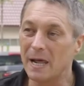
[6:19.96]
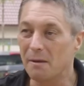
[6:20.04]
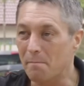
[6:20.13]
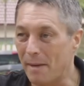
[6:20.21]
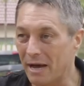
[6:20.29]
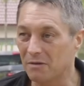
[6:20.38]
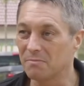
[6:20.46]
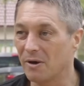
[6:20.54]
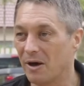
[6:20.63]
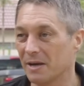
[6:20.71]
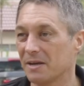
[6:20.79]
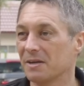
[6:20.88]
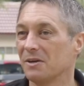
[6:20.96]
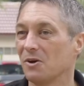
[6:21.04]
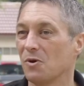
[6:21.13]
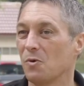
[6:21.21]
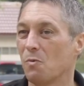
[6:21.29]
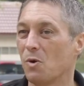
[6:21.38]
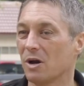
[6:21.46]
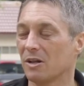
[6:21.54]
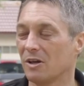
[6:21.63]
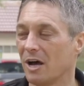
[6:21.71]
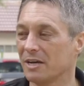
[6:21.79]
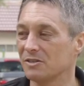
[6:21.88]
Mountain bike, what I
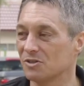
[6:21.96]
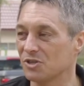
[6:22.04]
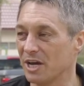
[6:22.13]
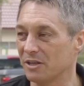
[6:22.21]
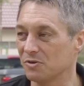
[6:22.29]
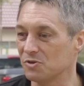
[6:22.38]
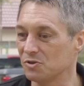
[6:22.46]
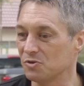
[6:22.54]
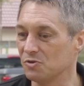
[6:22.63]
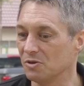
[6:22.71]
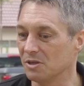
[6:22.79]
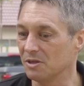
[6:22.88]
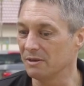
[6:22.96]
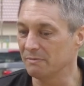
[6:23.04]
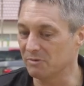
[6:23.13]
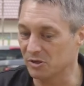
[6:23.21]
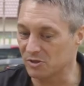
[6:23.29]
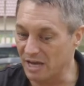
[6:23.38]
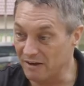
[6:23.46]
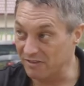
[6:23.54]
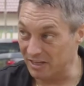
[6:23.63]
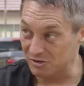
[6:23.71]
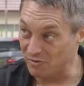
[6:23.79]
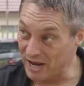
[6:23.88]
like is a challenge because
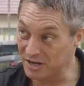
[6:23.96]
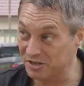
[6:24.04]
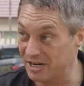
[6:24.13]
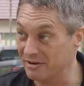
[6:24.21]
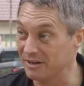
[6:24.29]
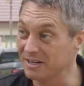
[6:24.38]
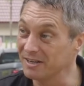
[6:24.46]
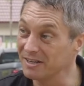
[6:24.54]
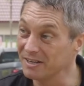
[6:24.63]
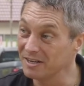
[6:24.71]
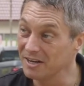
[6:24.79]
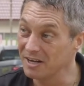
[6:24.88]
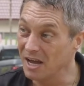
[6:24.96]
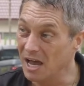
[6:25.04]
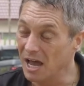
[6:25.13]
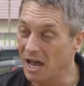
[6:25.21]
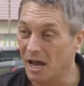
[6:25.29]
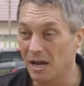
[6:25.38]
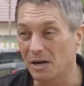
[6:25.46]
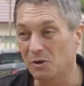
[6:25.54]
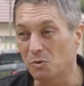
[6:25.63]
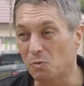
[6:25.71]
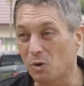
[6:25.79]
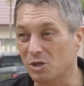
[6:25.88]
everything's reactionary.
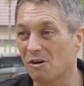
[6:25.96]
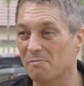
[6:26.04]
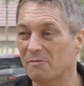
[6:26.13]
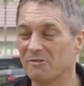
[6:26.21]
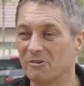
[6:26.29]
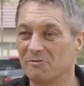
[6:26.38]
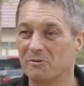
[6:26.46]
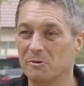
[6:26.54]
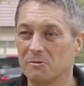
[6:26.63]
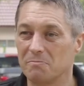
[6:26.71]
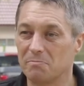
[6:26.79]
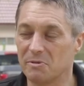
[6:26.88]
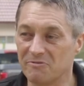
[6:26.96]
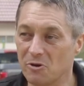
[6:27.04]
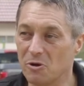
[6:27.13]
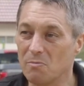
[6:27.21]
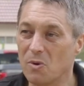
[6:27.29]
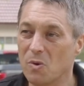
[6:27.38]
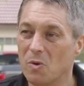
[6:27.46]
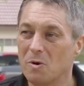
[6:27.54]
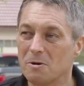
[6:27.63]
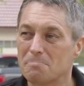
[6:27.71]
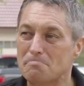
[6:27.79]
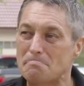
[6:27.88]
What do I prefer more?
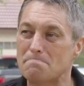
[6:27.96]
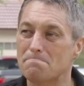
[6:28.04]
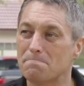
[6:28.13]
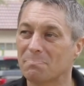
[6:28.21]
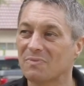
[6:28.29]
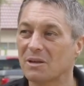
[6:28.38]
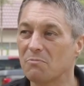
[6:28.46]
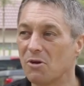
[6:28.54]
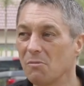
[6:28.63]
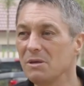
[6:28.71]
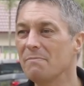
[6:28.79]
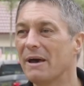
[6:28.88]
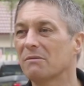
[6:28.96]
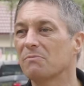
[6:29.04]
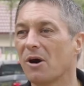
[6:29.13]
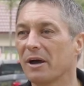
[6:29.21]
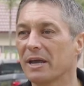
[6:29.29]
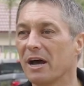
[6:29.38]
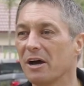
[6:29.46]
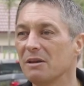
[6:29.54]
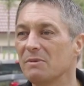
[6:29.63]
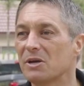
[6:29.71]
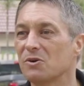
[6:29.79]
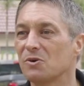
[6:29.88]
Probably mountain biking, only
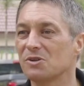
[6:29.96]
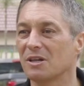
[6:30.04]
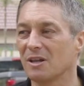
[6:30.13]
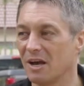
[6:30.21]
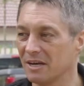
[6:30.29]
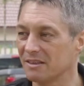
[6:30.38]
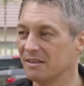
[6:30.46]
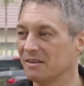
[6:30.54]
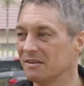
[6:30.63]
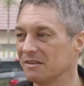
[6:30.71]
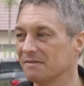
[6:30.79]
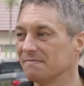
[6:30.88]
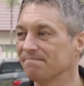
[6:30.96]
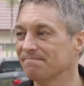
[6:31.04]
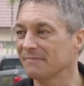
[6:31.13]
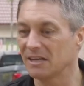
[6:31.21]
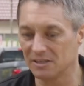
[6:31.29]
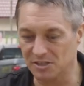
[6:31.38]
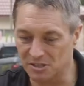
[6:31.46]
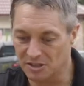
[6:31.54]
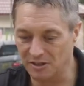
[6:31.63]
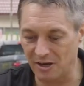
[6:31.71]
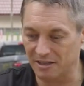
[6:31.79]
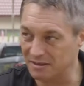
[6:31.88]
because I just
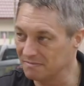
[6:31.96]
like the.